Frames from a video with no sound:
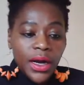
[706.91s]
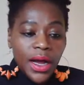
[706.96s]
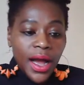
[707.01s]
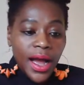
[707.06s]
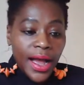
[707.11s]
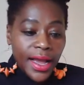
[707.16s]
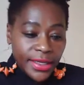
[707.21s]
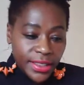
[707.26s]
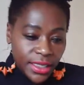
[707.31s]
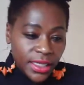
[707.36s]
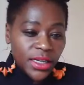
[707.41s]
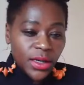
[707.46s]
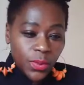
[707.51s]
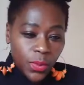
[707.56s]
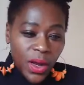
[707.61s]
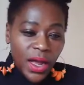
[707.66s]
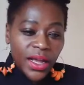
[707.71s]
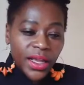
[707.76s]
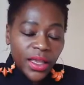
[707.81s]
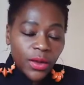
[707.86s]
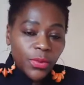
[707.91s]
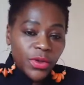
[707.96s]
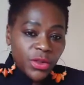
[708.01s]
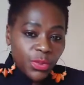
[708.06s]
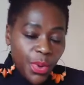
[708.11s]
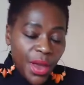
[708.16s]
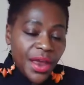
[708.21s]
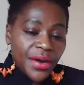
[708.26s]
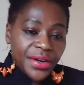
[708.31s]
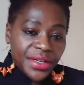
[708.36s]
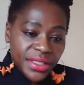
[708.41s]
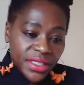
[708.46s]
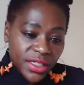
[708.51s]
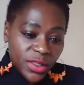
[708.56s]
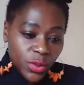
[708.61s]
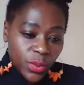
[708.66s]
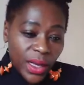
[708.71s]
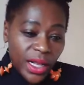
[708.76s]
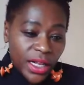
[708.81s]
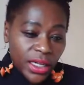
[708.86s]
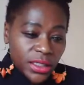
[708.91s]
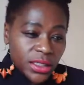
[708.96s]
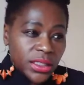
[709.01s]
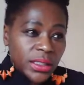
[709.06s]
I started working with parents as well